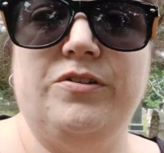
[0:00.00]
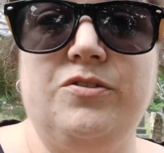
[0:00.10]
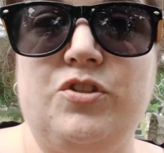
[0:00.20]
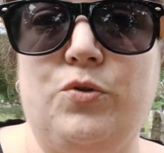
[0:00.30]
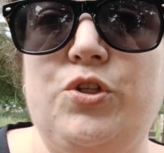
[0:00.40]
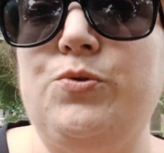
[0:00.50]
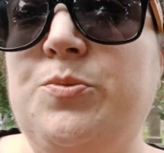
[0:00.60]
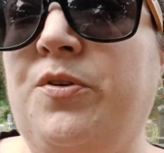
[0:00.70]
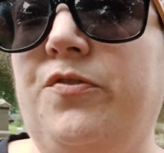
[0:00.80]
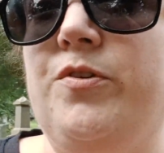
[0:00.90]
so she was
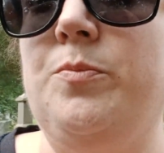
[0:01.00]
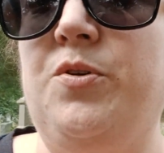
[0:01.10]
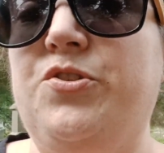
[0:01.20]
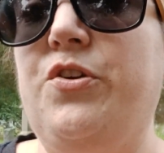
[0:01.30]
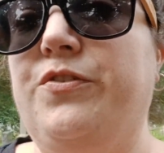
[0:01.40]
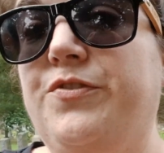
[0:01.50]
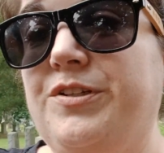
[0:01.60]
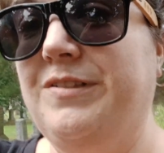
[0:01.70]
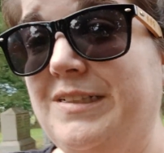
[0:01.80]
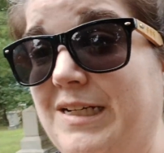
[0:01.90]
preserved
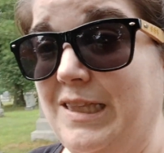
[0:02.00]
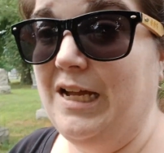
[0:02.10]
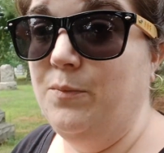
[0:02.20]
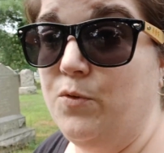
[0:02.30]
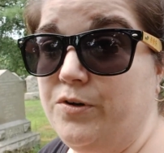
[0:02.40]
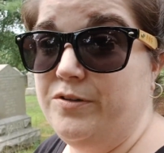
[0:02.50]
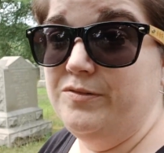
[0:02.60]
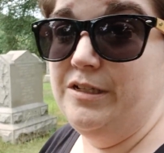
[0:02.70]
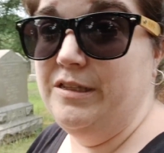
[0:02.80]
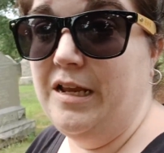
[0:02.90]
a lot more
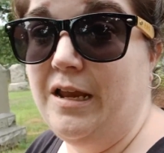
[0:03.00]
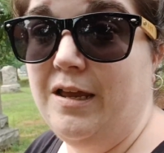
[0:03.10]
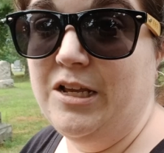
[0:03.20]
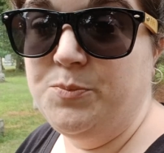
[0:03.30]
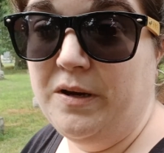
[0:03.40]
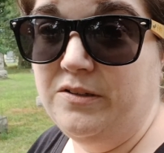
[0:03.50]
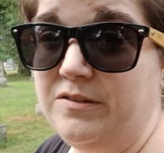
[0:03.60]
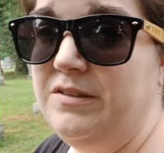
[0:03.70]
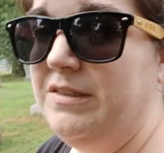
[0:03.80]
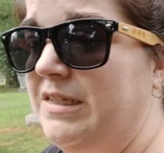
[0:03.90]
than they
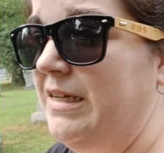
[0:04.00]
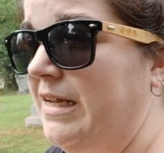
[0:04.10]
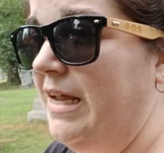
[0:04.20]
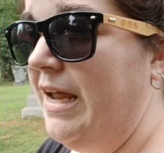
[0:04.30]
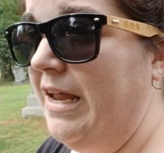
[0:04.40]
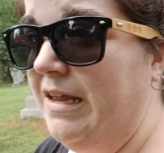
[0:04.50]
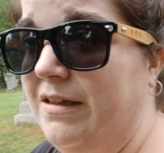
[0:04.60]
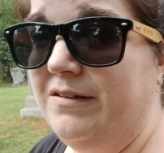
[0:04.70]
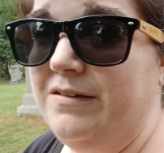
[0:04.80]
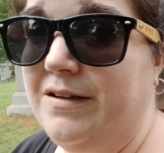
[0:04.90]
expected.
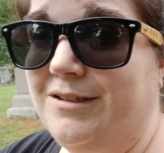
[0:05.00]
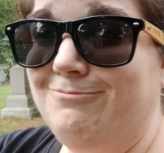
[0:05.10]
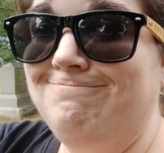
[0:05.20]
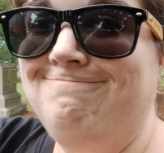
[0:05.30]
And